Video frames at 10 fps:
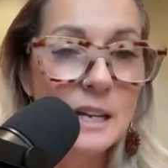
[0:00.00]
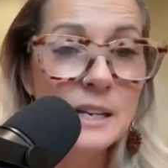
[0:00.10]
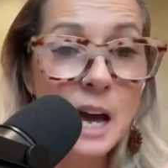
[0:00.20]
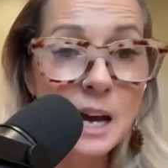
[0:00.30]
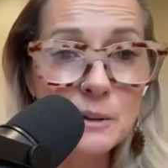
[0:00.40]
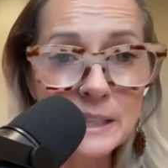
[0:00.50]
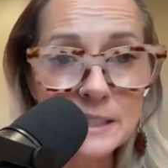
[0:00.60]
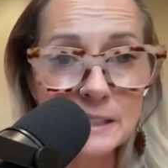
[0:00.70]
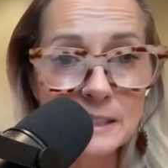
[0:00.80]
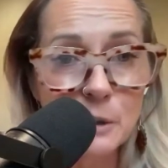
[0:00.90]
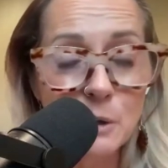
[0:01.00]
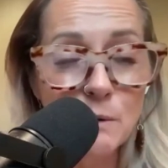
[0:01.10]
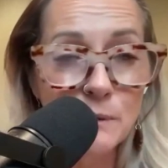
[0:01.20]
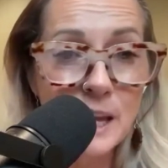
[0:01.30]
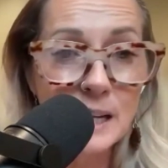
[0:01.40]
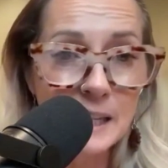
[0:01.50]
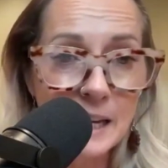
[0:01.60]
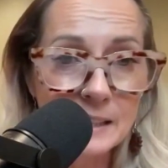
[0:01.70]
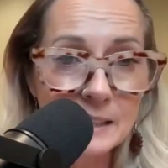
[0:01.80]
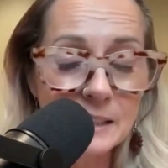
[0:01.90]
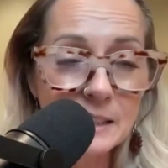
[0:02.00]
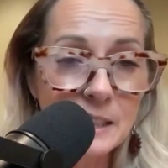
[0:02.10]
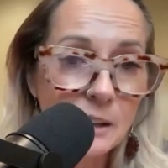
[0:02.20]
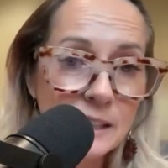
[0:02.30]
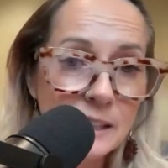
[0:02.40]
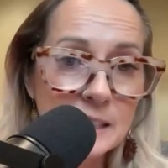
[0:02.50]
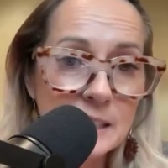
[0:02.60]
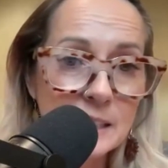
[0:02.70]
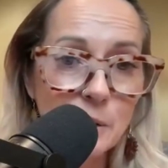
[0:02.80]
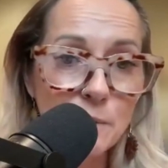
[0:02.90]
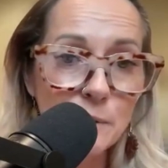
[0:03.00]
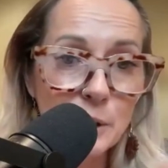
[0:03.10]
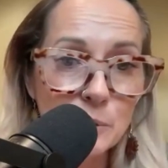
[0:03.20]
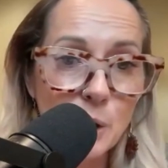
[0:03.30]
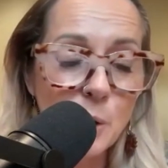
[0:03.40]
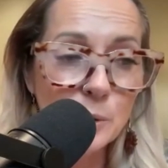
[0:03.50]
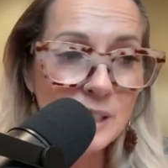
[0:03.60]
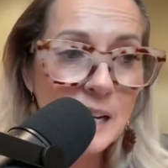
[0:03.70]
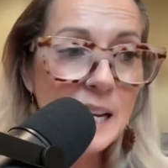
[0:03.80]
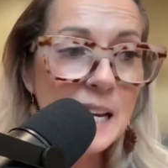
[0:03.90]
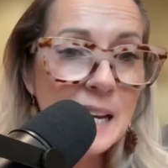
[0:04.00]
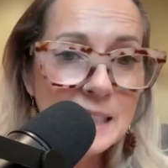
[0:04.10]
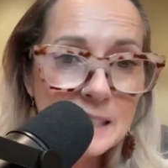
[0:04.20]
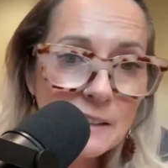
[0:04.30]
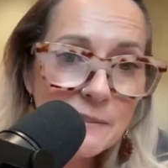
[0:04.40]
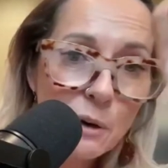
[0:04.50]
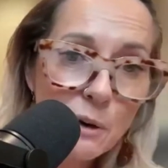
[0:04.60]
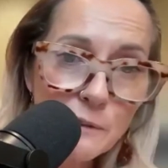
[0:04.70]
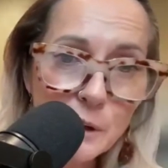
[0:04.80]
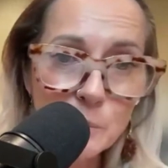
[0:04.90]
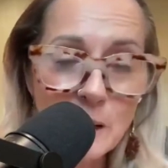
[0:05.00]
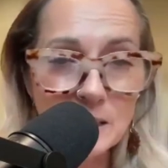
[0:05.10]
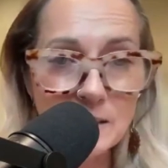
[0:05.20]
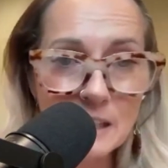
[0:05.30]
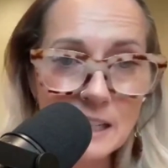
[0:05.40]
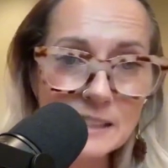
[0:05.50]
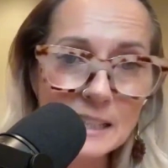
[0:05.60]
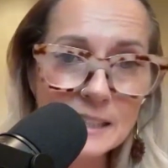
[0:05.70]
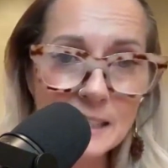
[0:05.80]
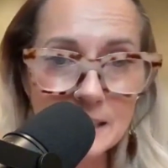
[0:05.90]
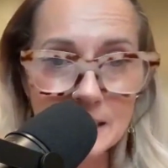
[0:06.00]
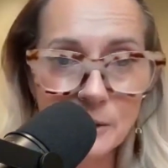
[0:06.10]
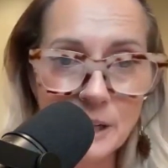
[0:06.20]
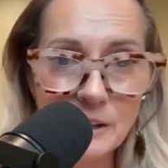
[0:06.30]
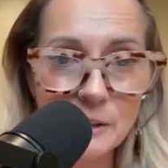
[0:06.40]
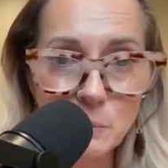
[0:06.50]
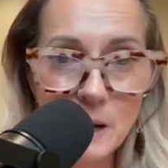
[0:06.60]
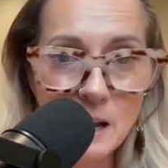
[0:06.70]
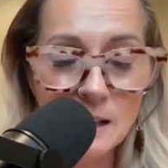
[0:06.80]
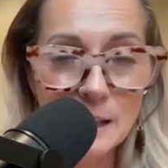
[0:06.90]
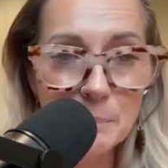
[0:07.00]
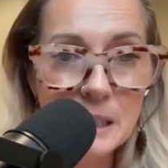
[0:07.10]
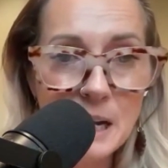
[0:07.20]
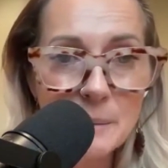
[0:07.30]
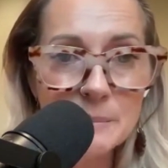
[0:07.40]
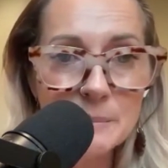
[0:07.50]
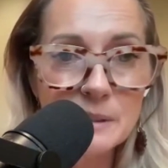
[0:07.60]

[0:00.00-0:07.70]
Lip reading: And not only is it difficult for that guest, not only is it difficult for you as a host, it's difficult for the rest of the attendees that are there as well. It becomes a